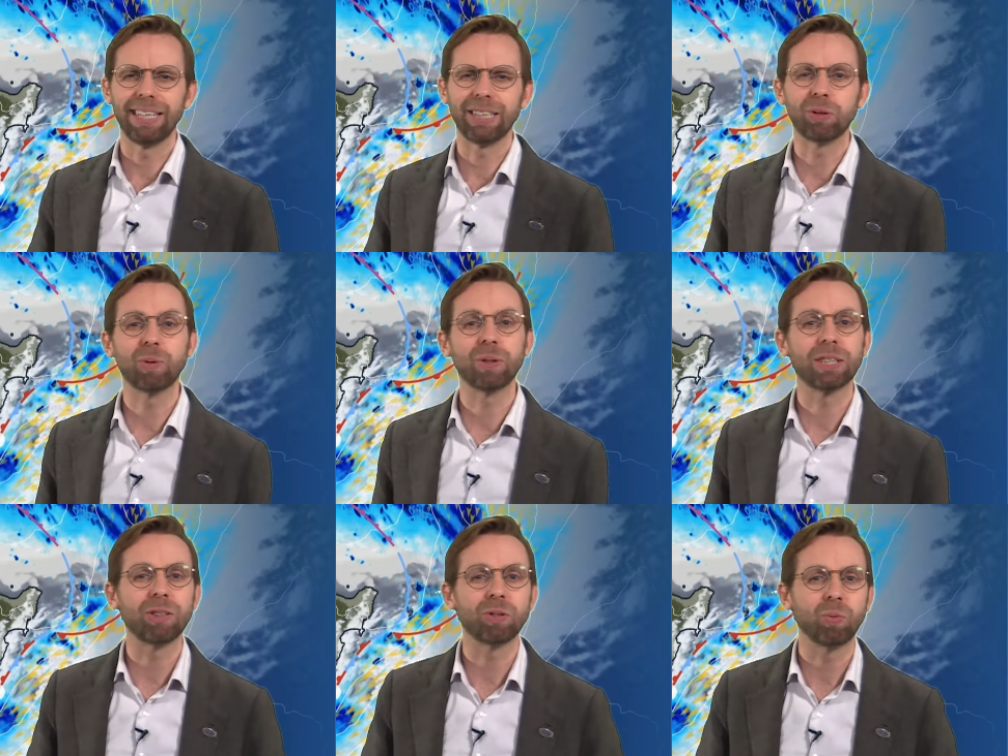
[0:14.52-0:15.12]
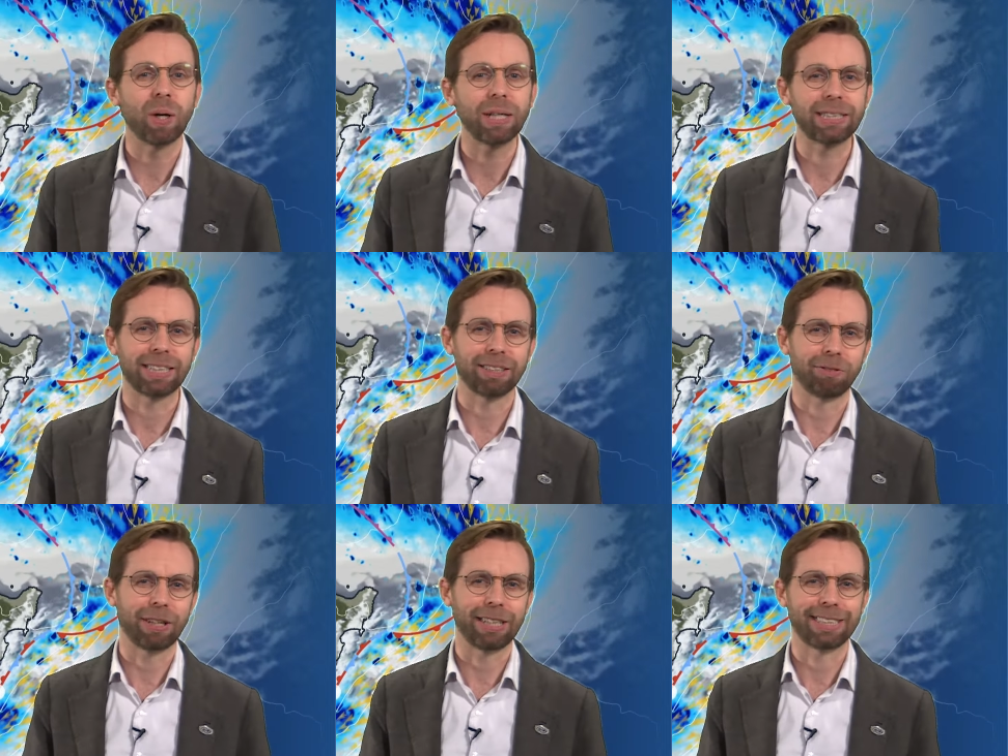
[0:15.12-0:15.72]
in towards those
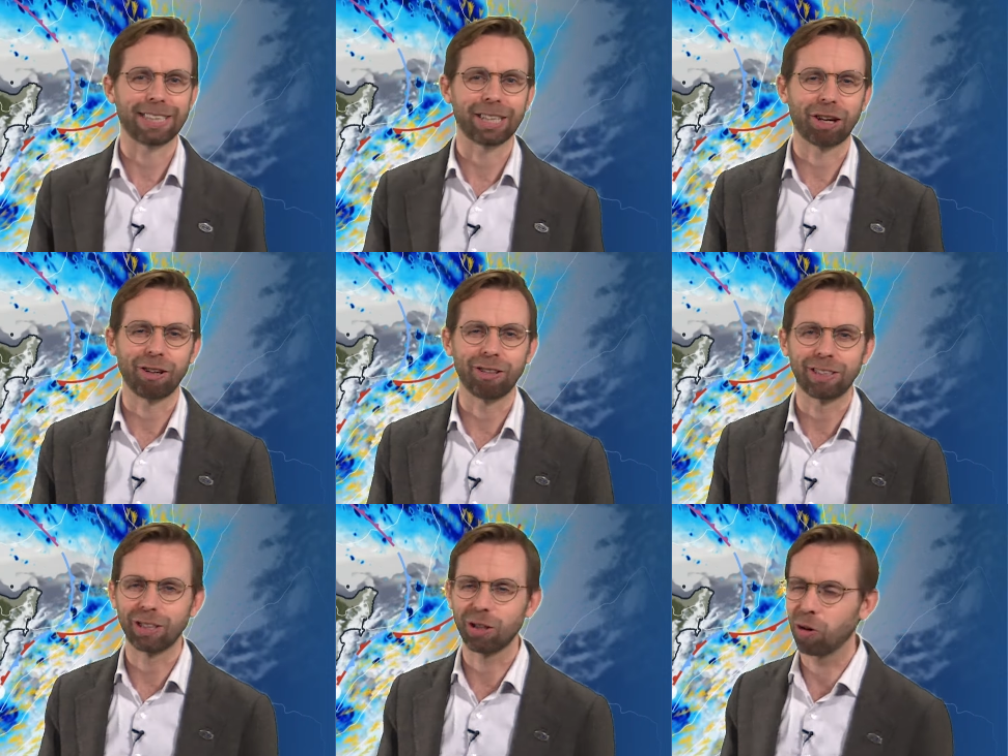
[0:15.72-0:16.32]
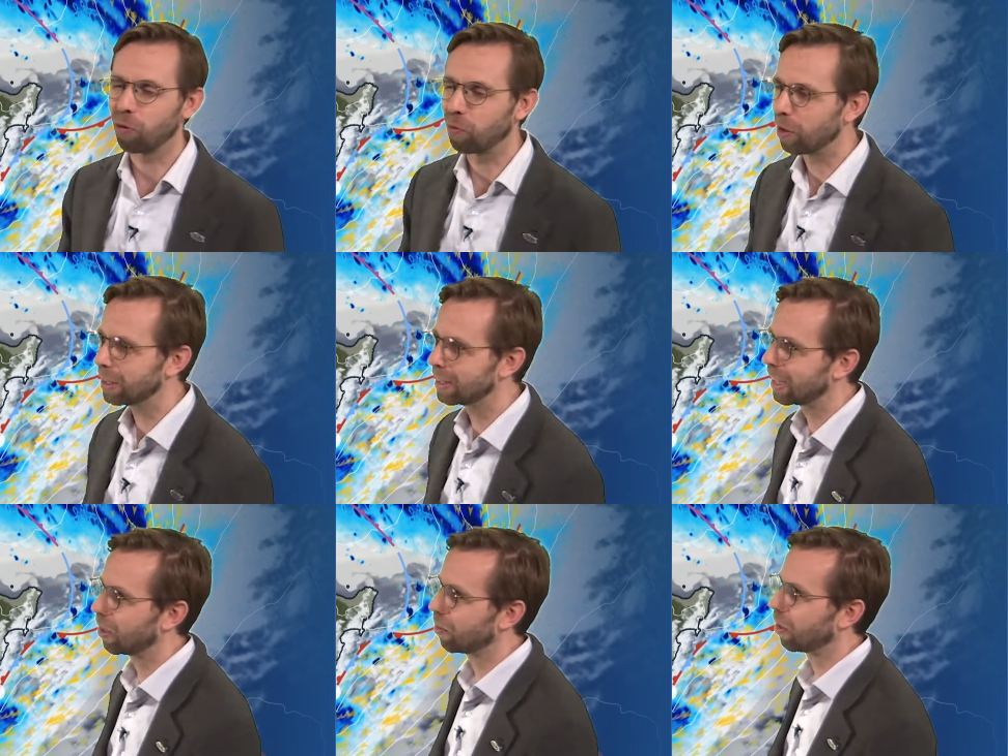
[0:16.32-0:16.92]
western facing coasts of the
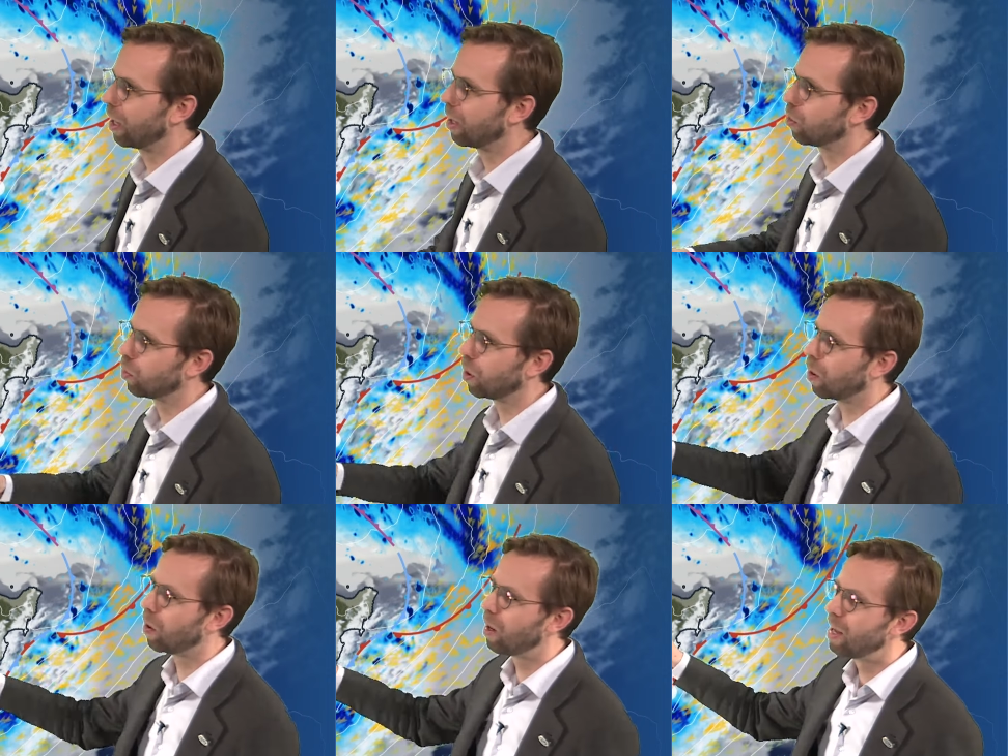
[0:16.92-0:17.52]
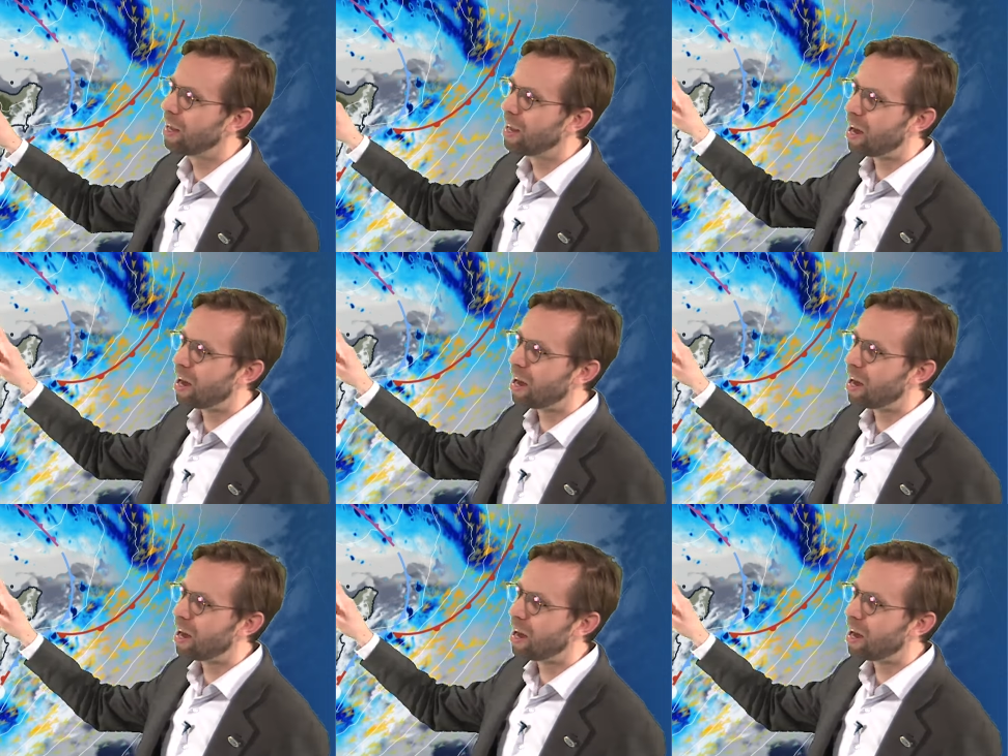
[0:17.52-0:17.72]
South Island as well.